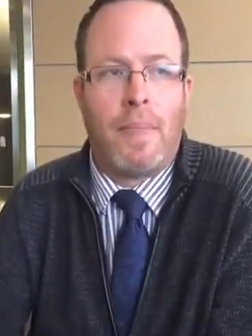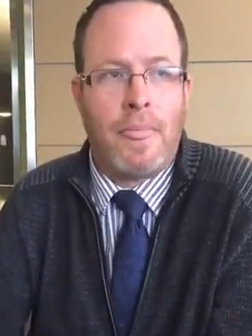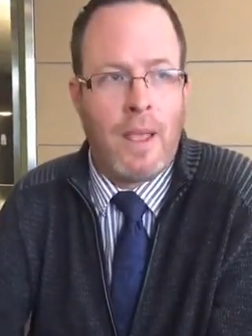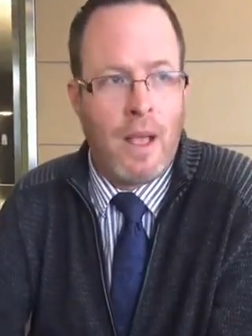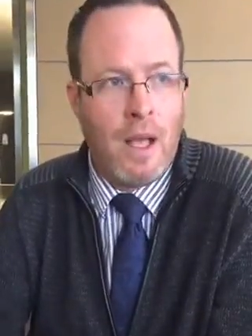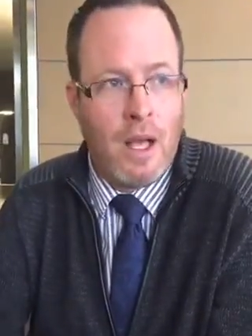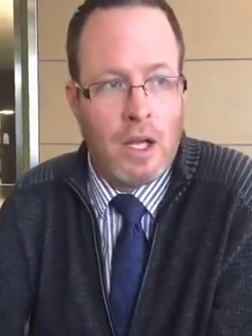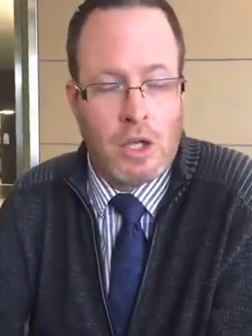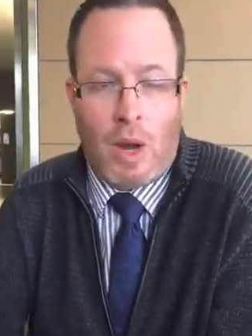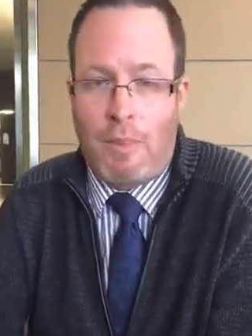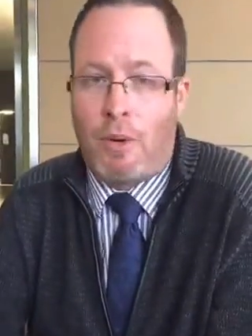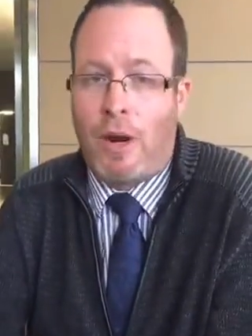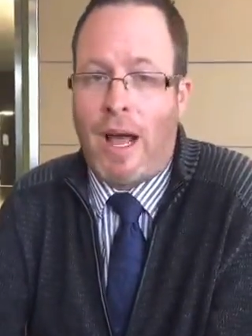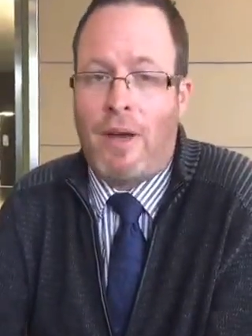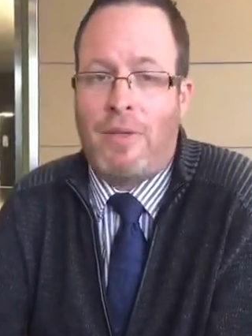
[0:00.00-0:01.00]
Mm -hmm. So
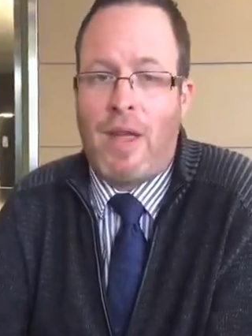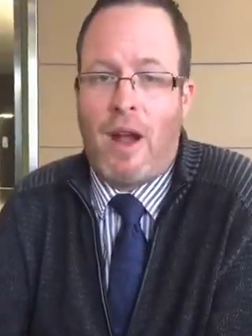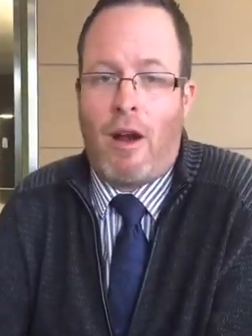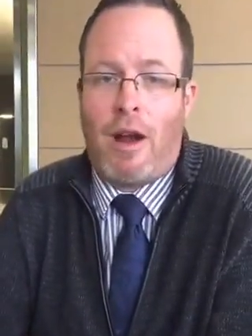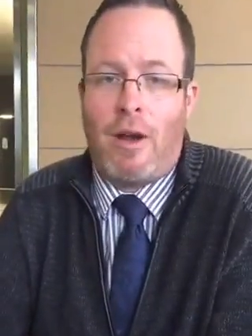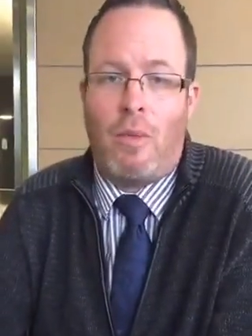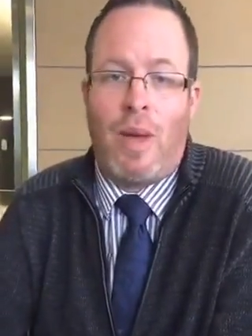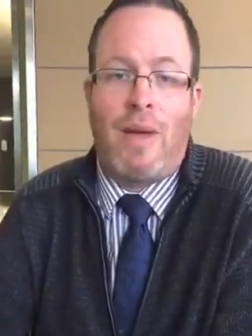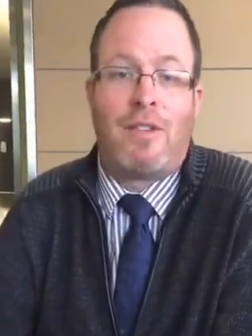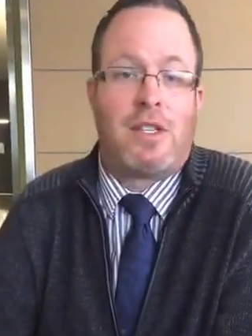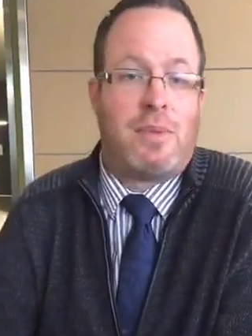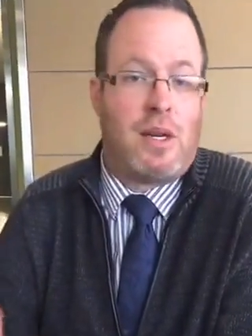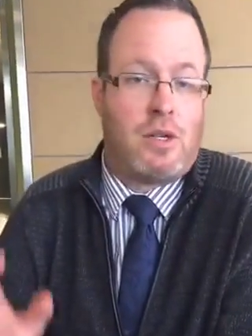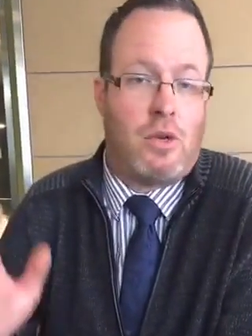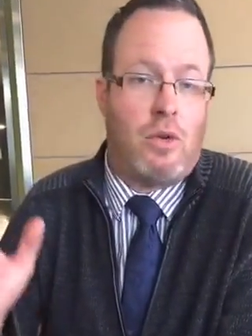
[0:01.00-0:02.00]
I put out there, and we have a
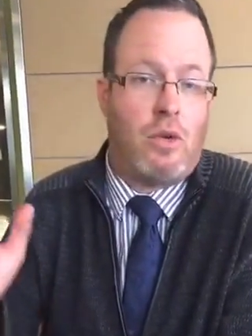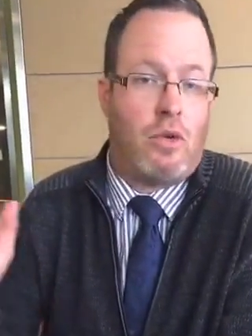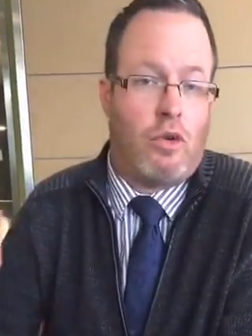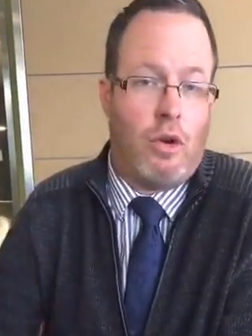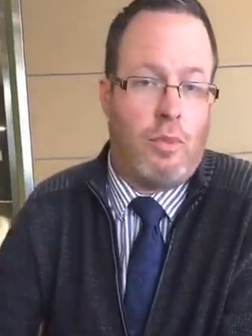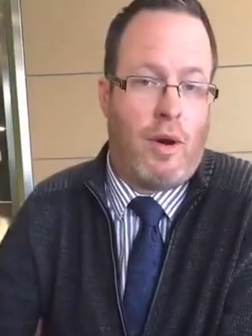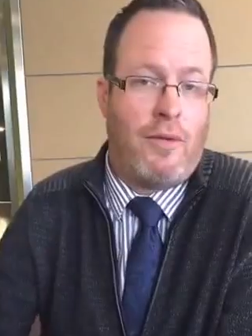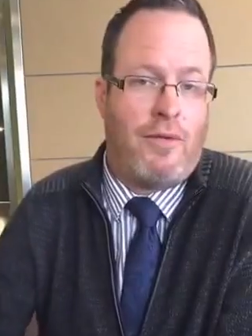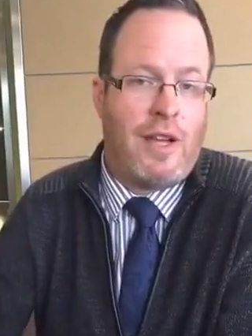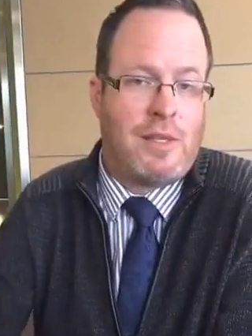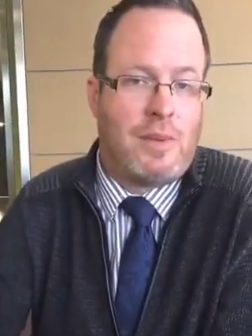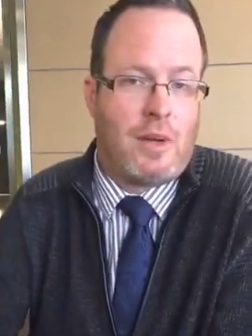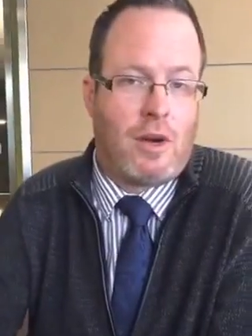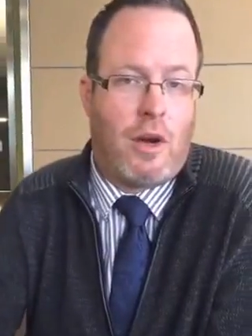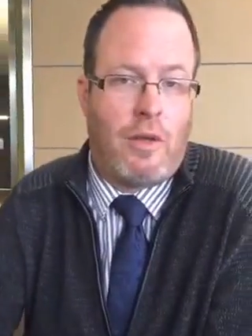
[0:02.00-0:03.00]
special group on
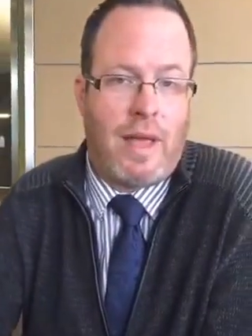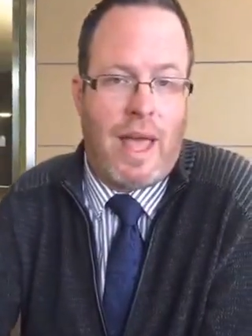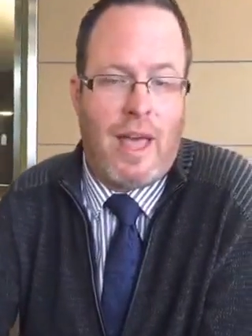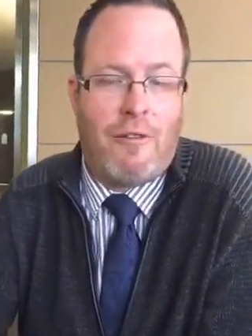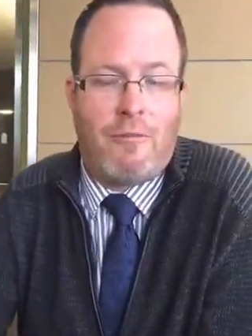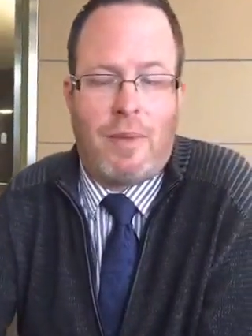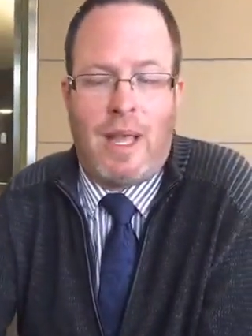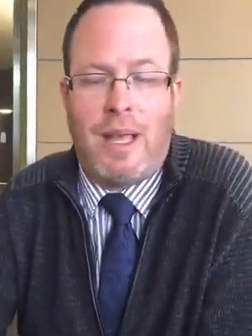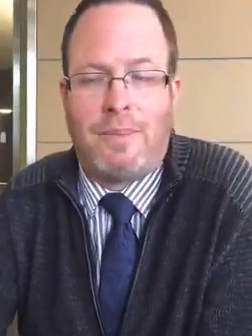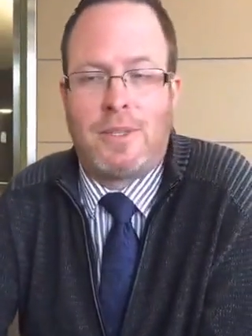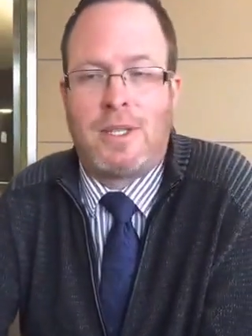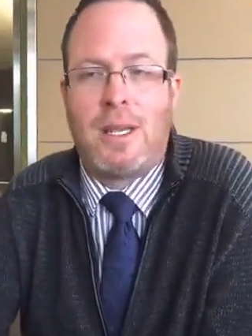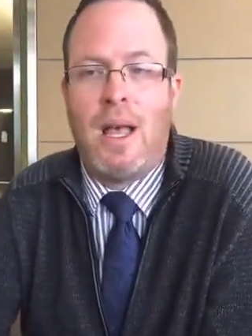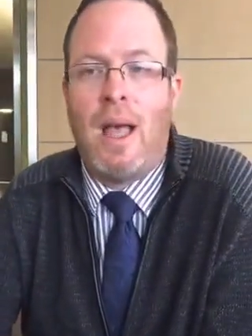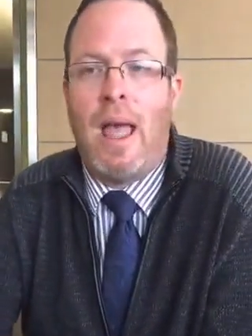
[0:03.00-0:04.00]
Facebook called the AF
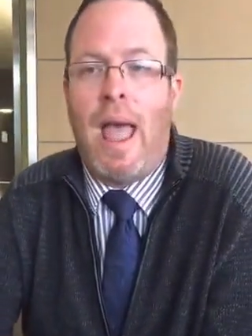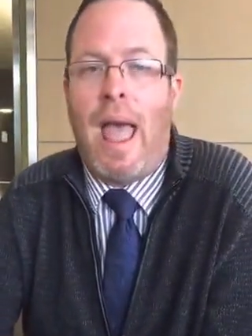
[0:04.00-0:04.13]
Peeps.